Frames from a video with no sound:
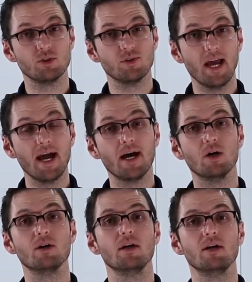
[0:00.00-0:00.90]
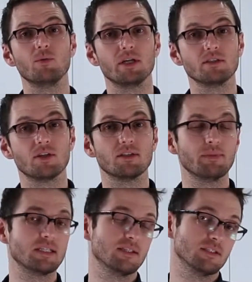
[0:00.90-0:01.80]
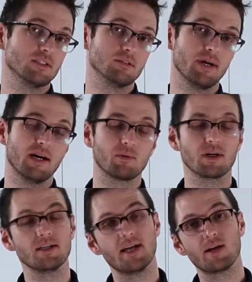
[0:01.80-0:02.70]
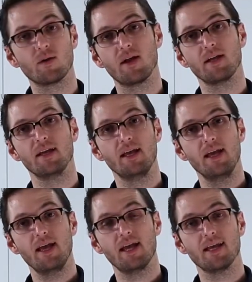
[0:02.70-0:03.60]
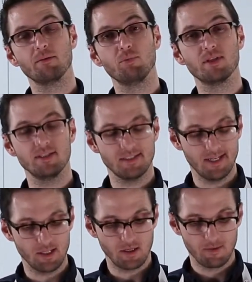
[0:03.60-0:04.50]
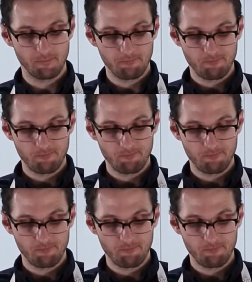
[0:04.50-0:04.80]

so now we can start to make decisions about how we're going to decorate and put this together.